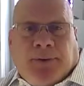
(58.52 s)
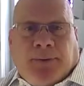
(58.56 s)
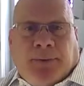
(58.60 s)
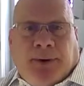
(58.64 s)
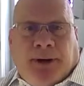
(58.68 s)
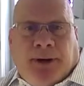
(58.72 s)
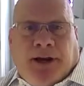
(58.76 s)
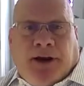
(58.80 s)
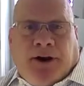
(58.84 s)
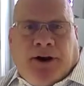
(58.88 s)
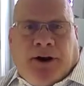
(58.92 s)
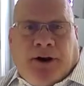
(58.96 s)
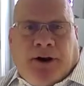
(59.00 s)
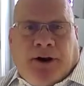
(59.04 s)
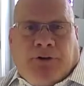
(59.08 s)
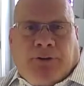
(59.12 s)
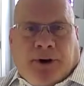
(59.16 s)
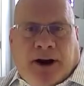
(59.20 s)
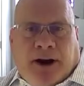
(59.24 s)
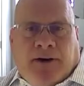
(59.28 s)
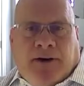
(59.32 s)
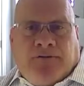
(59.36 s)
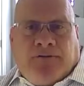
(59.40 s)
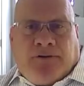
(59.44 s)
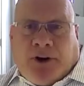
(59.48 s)
We are
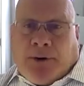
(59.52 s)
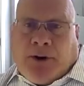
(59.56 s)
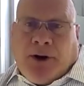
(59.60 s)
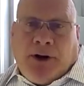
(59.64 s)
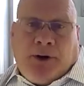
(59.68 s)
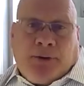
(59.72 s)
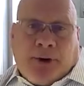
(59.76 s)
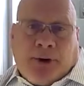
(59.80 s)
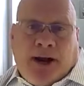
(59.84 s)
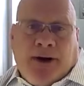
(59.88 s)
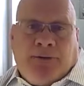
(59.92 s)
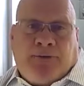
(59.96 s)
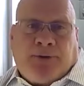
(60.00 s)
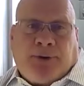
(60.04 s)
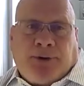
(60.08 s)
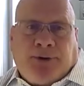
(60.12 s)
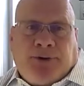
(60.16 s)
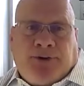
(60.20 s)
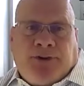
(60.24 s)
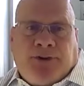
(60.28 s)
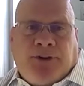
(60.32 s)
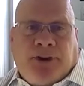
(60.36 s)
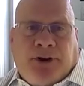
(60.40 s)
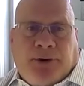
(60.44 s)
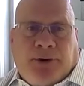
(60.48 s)
very grateful
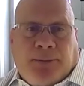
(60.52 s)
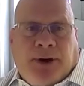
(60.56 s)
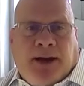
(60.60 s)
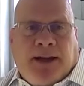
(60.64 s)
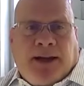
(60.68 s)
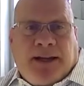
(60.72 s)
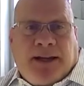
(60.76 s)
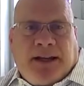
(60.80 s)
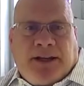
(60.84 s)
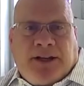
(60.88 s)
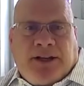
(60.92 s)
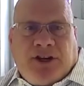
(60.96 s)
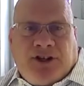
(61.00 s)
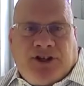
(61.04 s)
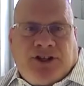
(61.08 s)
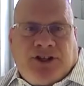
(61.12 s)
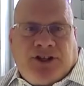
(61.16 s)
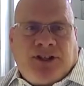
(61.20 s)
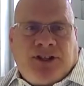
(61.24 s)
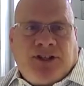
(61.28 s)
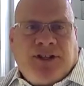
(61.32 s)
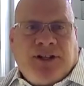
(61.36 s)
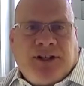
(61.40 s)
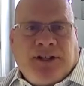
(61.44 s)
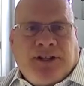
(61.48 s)
to their
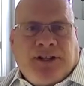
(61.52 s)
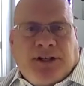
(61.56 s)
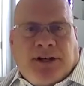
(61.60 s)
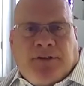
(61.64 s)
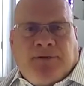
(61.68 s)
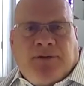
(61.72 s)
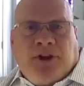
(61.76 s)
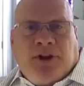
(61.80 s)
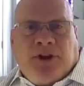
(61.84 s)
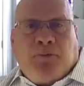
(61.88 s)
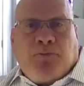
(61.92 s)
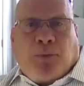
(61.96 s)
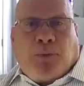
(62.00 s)
recognition of the